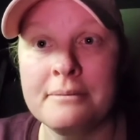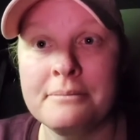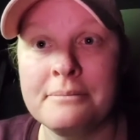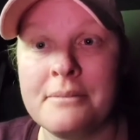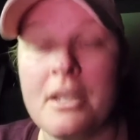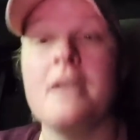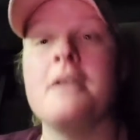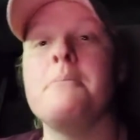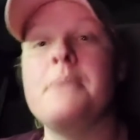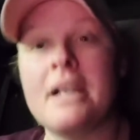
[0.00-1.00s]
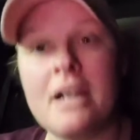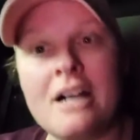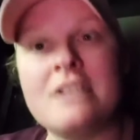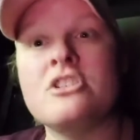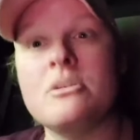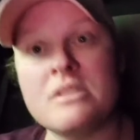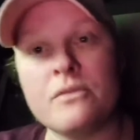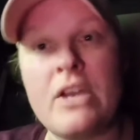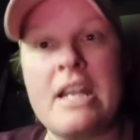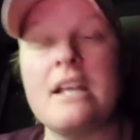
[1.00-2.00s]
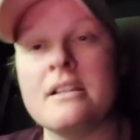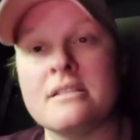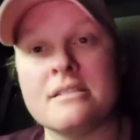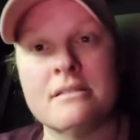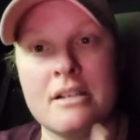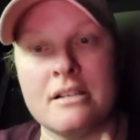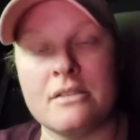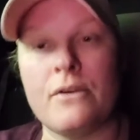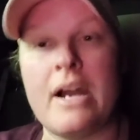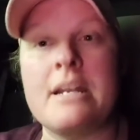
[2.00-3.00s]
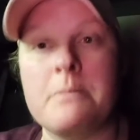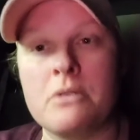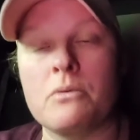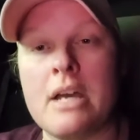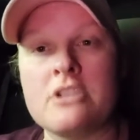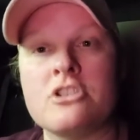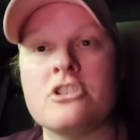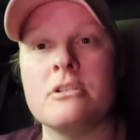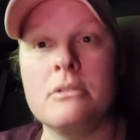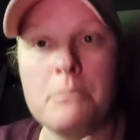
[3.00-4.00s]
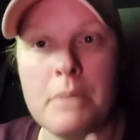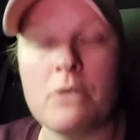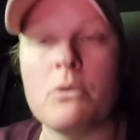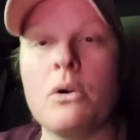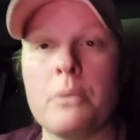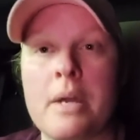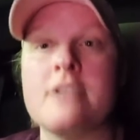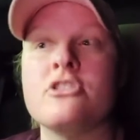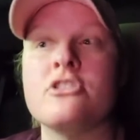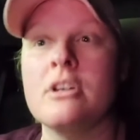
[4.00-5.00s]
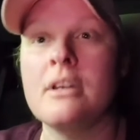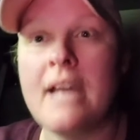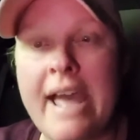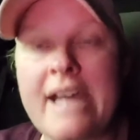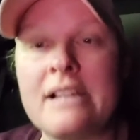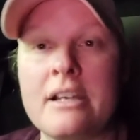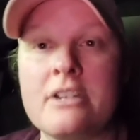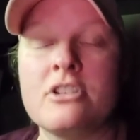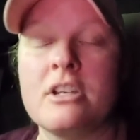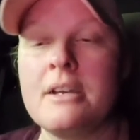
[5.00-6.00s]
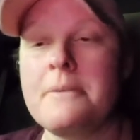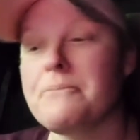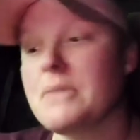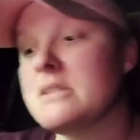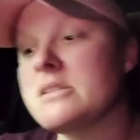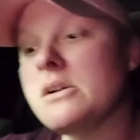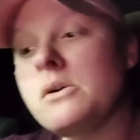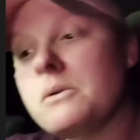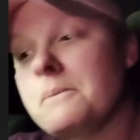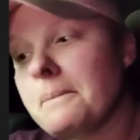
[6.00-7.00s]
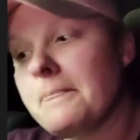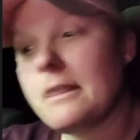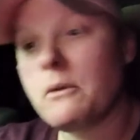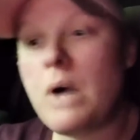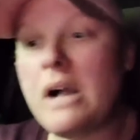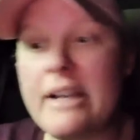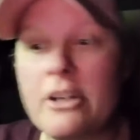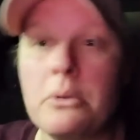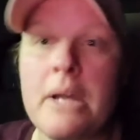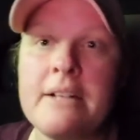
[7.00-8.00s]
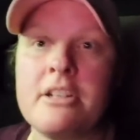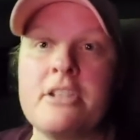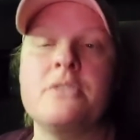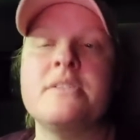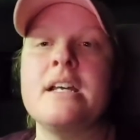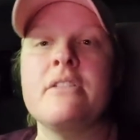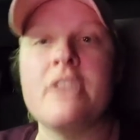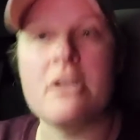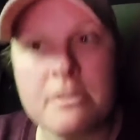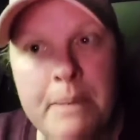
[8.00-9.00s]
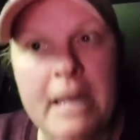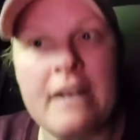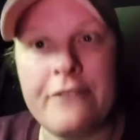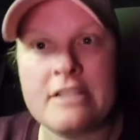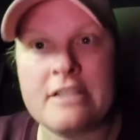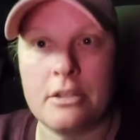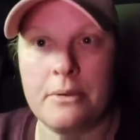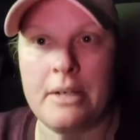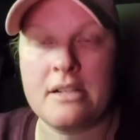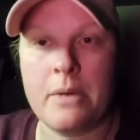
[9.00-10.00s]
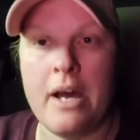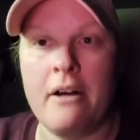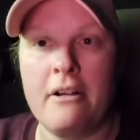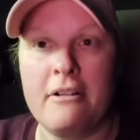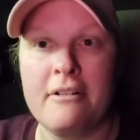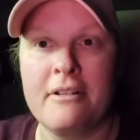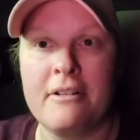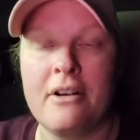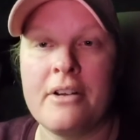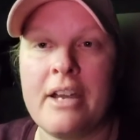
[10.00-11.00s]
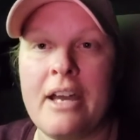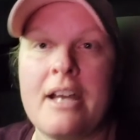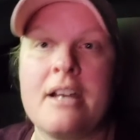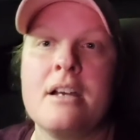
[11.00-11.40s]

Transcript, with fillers: Wow. Because she was feeding this this vitamin rich, mineral rich haylage. So while I don't like to use it, there's benefits to it as well. Okay.